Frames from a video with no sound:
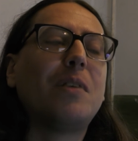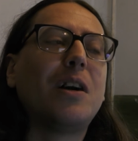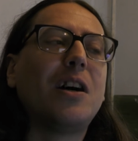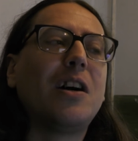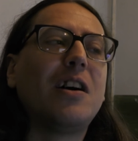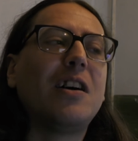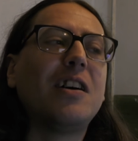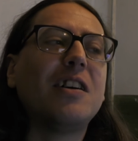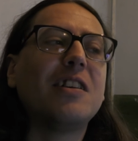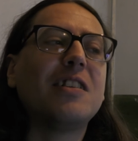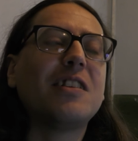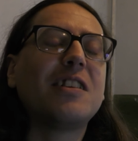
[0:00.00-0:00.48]

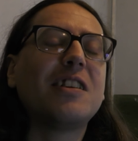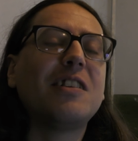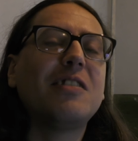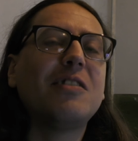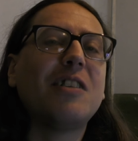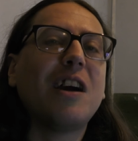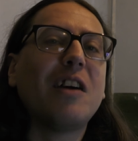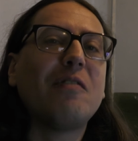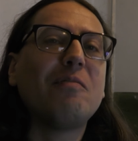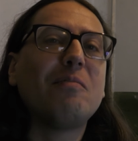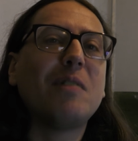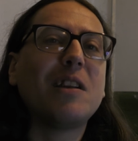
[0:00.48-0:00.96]
but
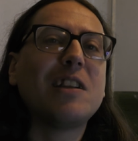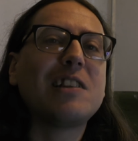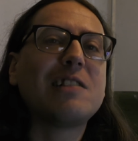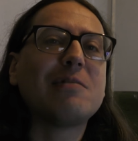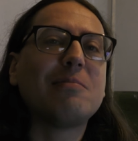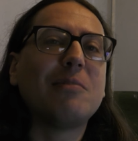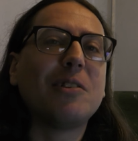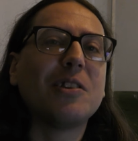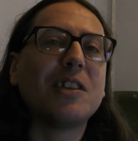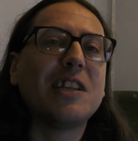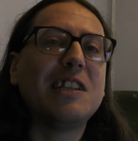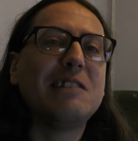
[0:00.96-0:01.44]
you haven't
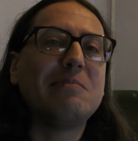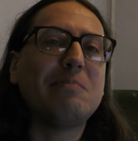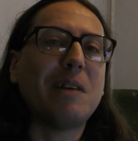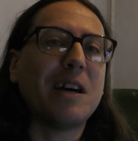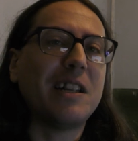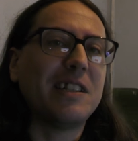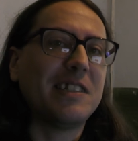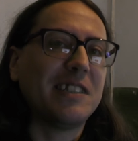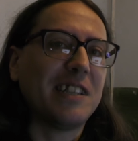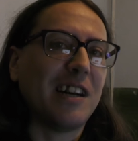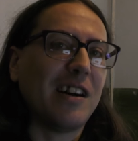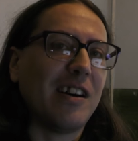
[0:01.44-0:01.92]
mentioned what these
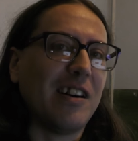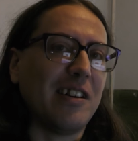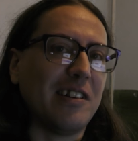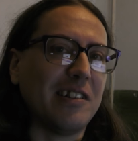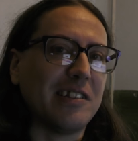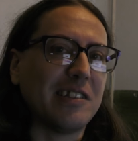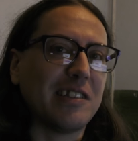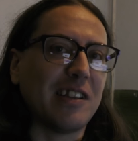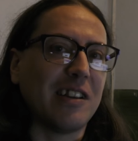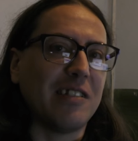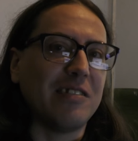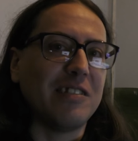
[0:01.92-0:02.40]
bands
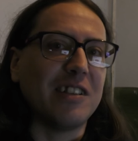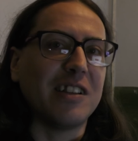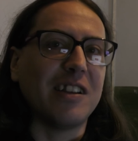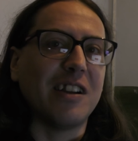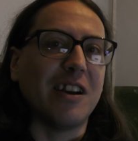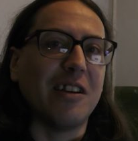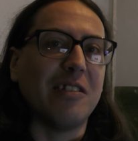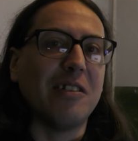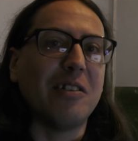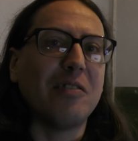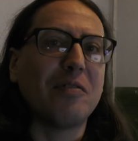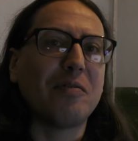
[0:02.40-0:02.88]
are, so,
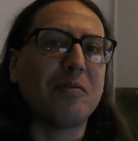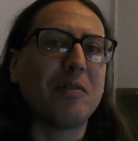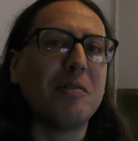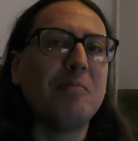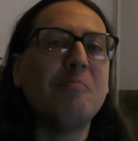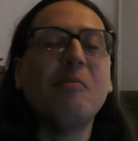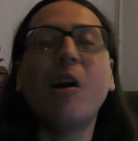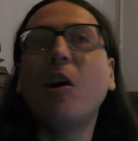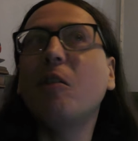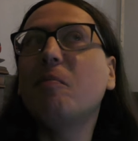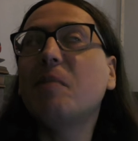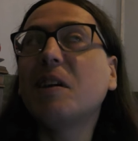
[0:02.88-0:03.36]
you know, if
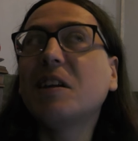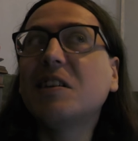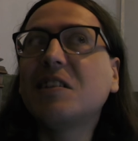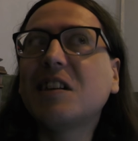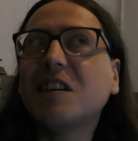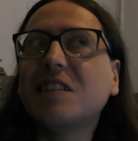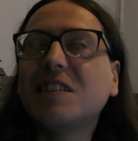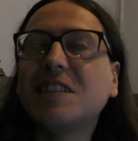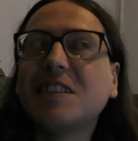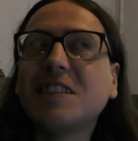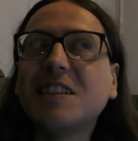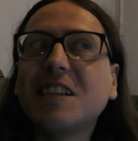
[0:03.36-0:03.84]
we might be
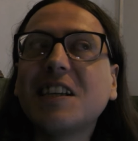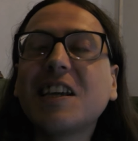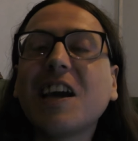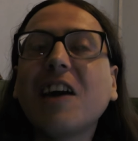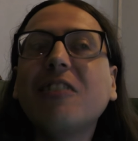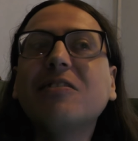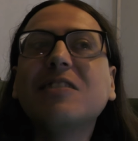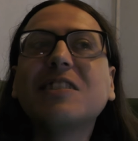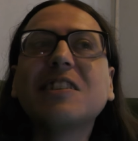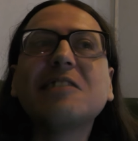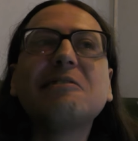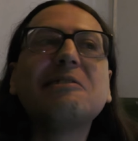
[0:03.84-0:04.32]
interested in
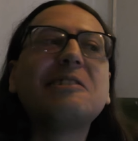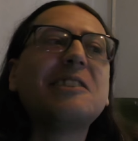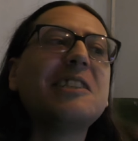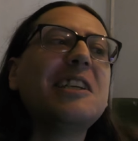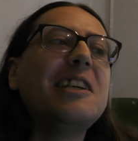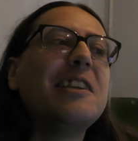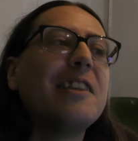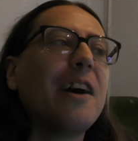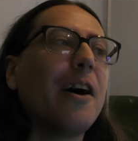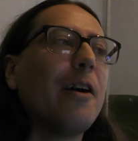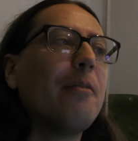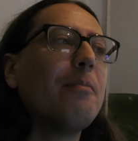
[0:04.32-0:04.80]
going to
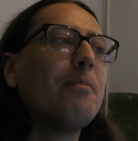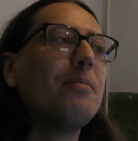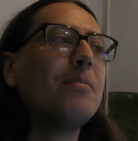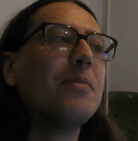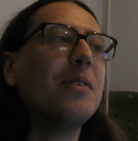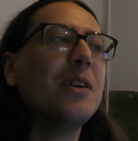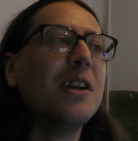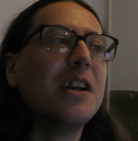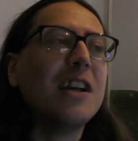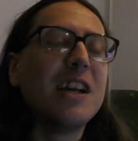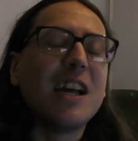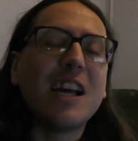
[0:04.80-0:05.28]
see
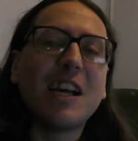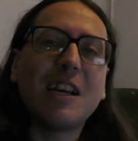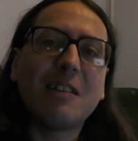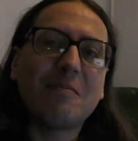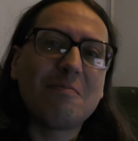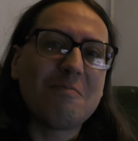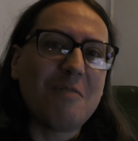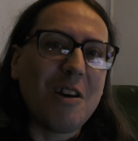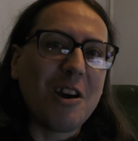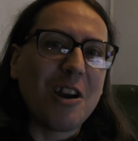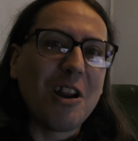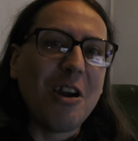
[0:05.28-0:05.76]
them,
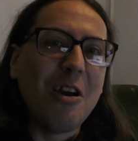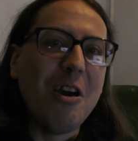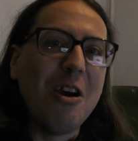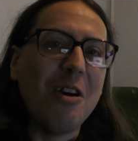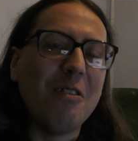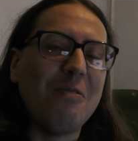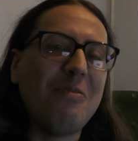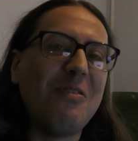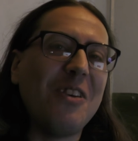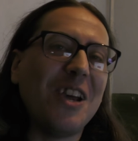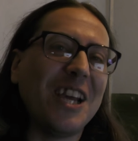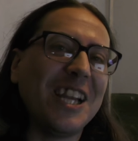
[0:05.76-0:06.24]
it might
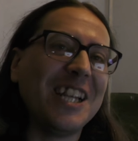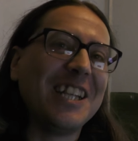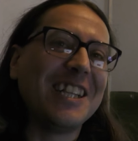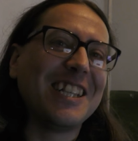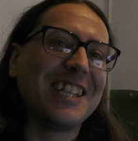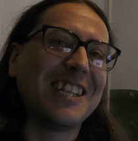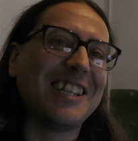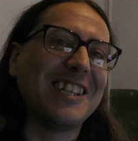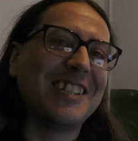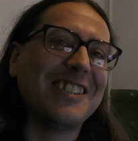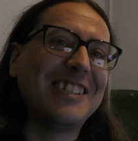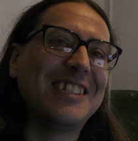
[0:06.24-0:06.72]
have
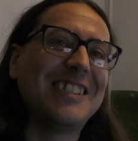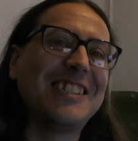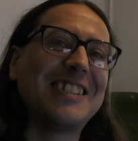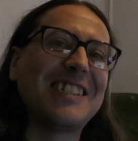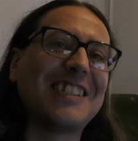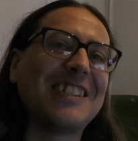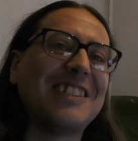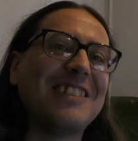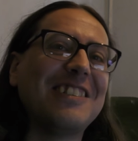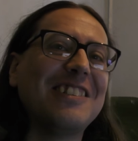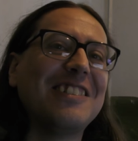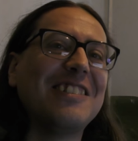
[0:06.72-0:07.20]
been good
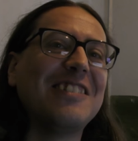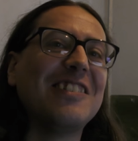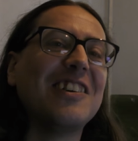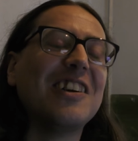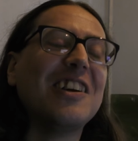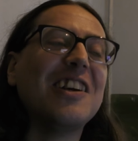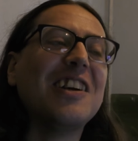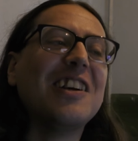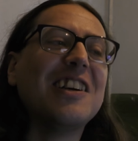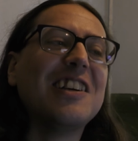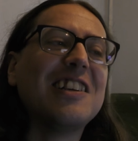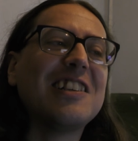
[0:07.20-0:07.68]
to...